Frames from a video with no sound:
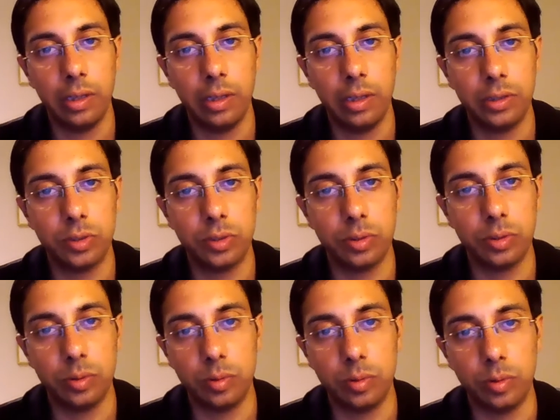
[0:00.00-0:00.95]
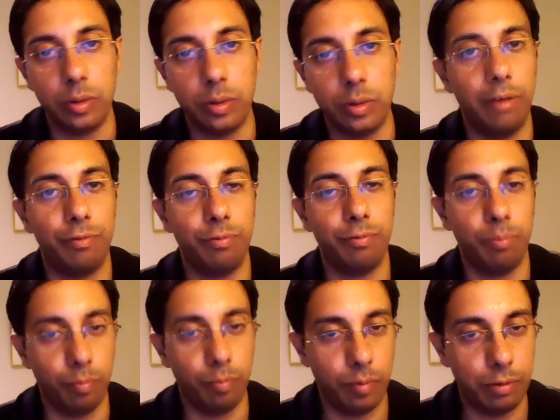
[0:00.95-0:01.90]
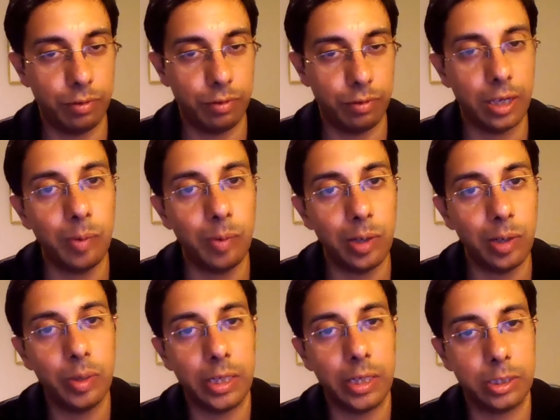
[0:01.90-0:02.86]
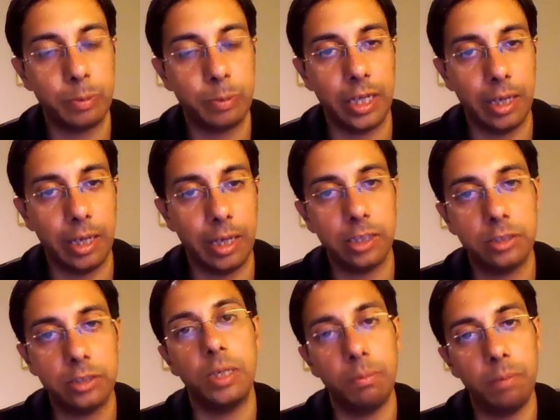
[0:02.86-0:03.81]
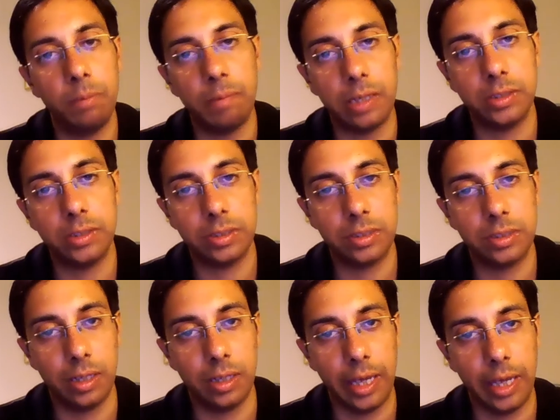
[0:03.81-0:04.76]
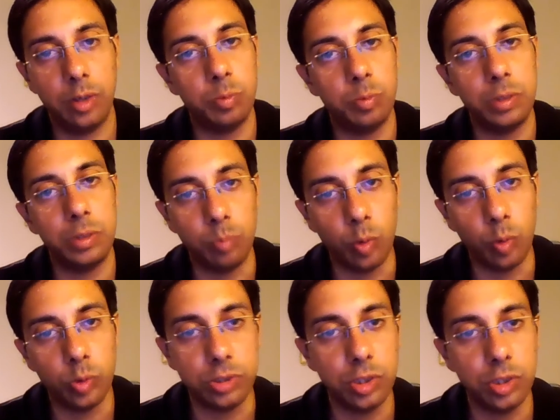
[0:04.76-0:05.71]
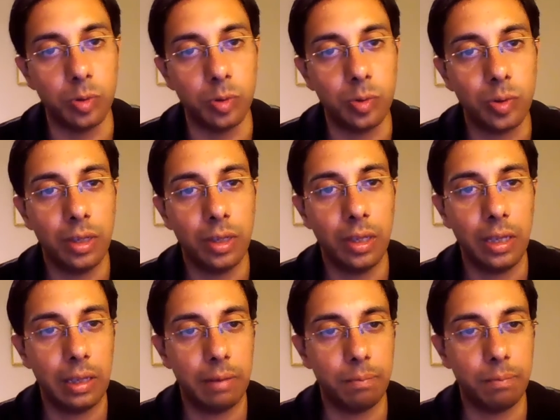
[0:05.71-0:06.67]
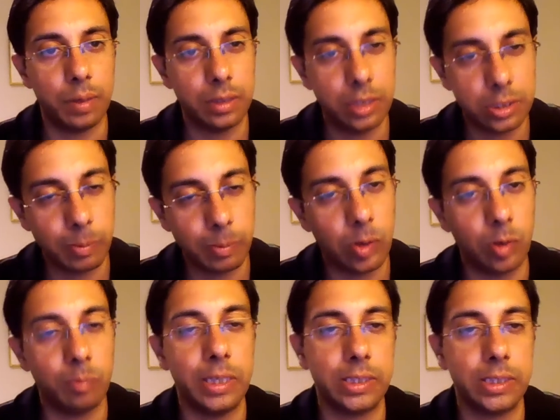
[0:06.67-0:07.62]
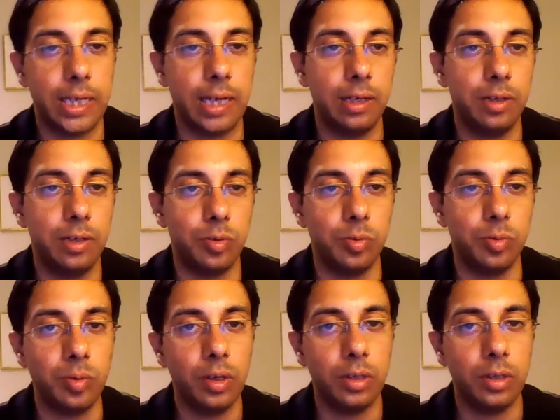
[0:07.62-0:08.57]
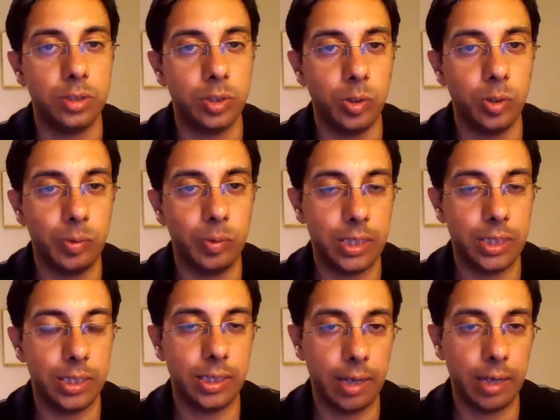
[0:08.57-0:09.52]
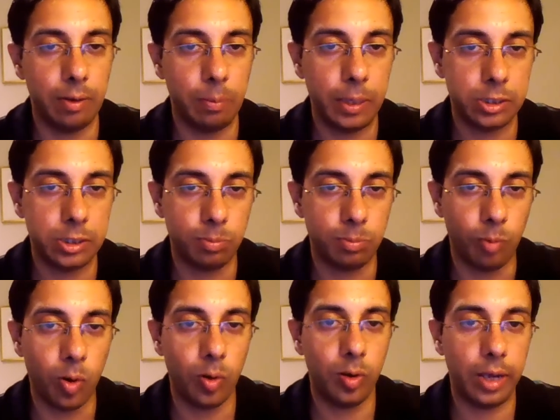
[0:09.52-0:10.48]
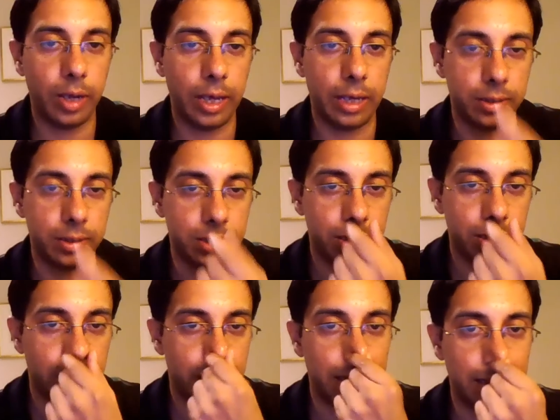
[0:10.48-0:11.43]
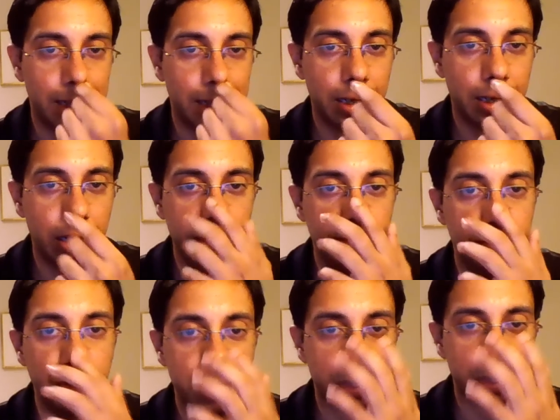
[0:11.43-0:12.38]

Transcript: So if they are equal, you would expect A minus B and B minus A to be both 0. But this may not be exactly true. So you would say that I will pick a small error that I can live with,